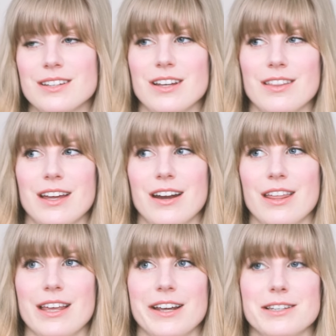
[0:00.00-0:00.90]
it's not that I
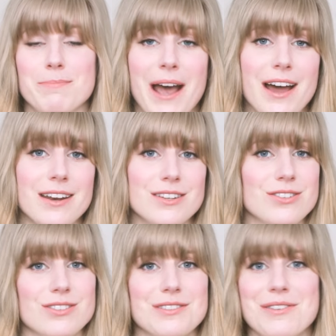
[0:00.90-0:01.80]
think it's bad, it's
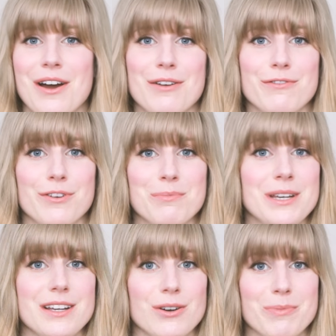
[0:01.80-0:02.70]
just not for
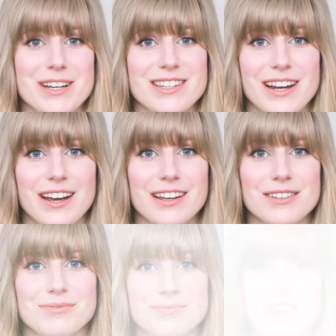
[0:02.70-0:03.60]
me or my style.